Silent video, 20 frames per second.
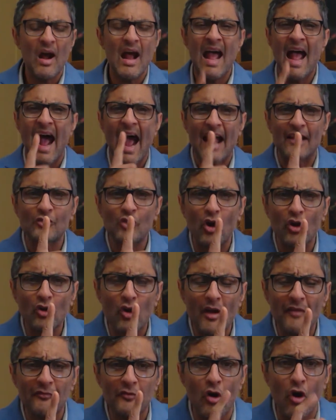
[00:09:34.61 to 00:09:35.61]
I don't know
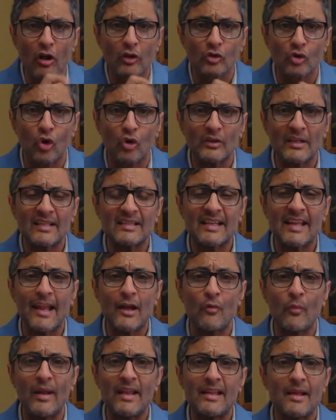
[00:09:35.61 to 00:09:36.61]
if you all notice, King
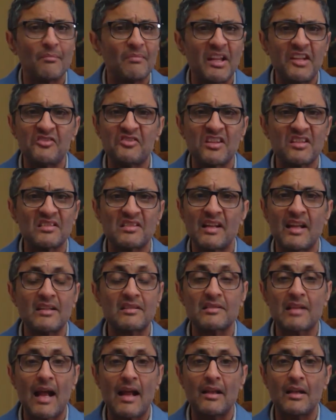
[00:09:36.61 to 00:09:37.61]
William Lee just stays
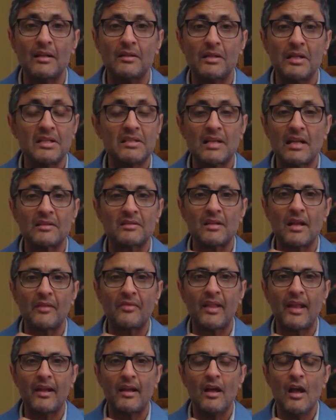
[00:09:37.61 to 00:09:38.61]
silent. He says
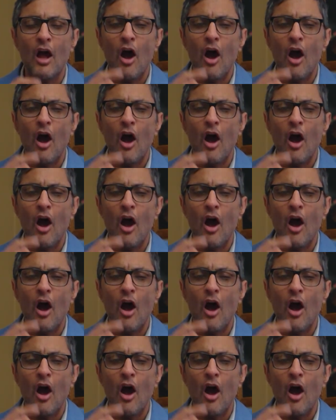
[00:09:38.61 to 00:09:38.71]
nothing.